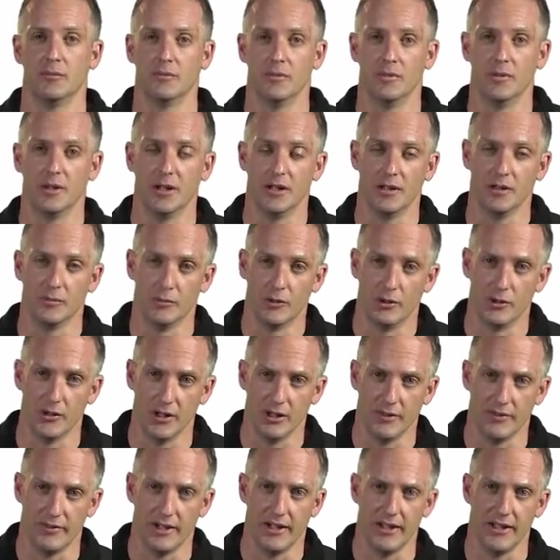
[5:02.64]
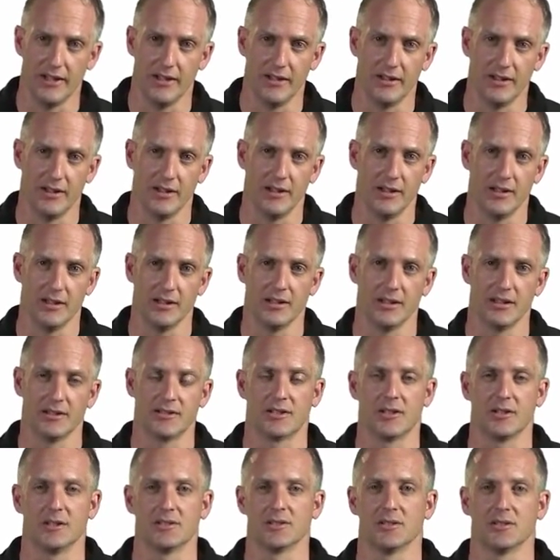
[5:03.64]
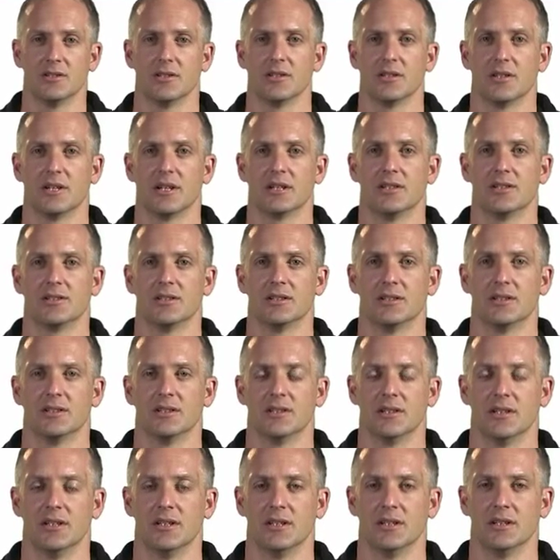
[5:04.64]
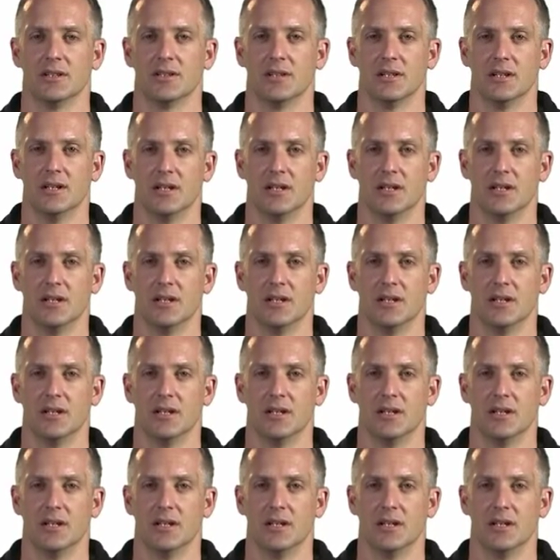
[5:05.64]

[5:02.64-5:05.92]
in a more elevated and less coastal location, and